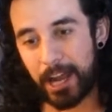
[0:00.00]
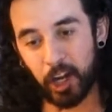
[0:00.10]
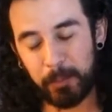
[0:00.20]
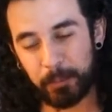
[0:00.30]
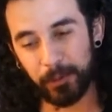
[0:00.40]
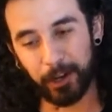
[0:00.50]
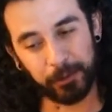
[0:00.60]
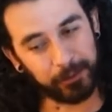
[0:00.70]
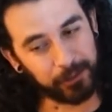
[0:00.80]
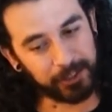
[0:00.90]
I know people are
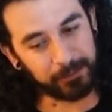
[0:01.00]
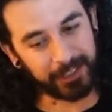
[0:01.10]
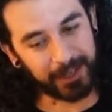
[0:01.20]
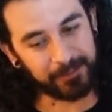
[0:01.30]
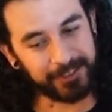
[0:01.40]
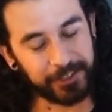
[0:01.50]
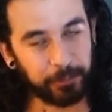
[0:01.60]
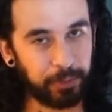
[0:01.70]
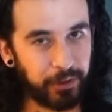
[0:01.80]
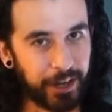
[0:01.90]
with those. Sometimes
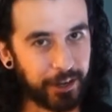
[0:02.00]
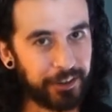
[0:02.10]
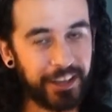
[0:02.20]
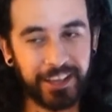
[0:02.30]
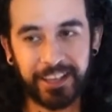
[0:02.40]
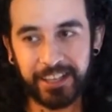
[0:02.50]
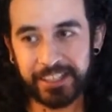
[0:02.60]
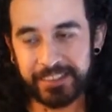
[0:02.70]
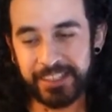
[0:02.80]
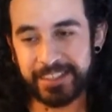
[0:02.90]
you'll put out
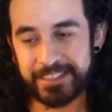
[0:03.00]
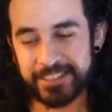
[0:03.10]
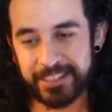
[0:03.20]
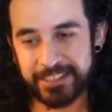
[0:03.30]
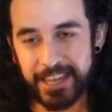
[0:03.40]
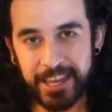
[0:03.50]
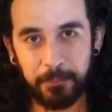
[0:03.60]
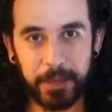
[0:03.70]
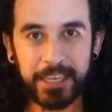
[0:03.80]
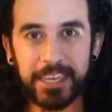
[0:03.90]
a thing that says, "Hey,
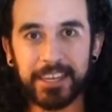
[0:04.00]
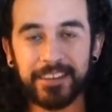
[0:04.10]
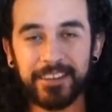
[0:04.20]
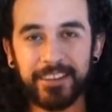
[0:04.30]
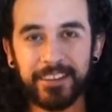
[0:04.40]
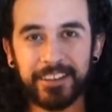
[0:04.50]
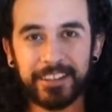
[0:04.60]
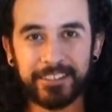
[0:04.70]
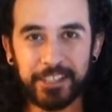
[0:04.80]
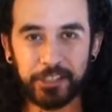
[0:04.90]
I'm making
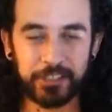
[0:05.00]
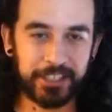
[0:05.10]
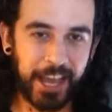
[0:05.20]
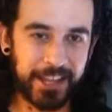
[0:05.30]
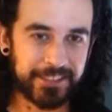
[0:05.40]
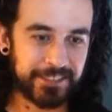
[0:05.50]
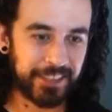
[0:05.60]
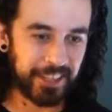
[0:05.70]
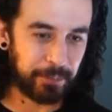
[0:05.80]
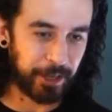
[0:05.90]
t-shirts and
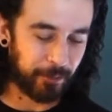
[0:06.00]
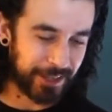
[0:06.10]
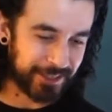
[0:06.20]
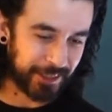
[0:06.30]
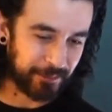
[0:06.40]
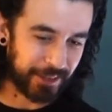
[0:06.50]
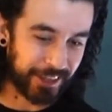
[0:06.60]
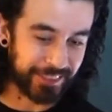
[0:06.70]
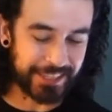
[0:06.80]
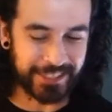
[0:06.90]
hats. Anybody wants them?"
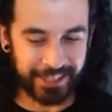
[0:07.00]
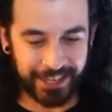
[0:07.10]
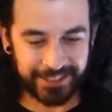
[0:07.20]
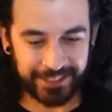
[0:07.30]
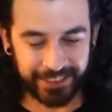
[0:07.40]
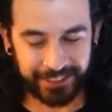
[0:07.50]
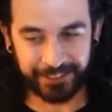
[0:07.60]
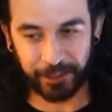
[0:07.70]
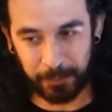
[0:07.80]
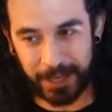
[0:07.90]
And they say yes, and
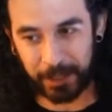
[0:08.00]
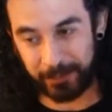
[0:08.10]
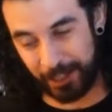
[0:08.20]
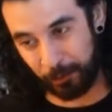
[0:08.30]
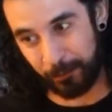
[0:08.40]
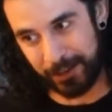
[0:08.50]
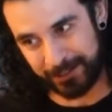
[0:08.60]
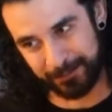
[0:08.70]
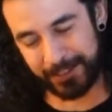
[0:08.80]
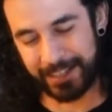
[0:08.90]
then you make them, and then no one wants
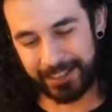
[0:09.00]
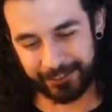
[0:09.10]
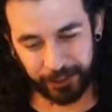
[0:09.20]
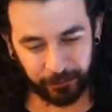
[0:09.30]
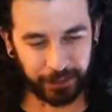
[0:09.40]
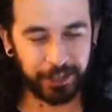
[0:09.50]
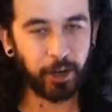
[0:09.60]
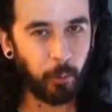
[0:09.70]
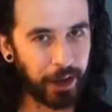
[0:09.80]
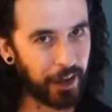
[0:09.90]
them. So
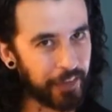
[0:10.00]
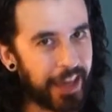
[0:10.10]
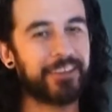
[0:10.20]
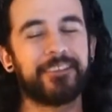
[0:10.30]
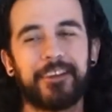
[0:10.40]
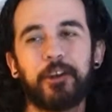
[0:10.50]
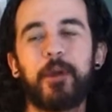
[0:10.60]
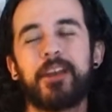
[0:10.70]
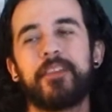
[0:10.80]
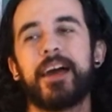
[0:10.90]
gonna wait on that. Gonna
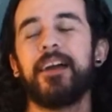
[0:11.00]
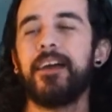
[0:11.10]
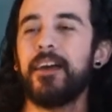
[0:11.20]
wait on that.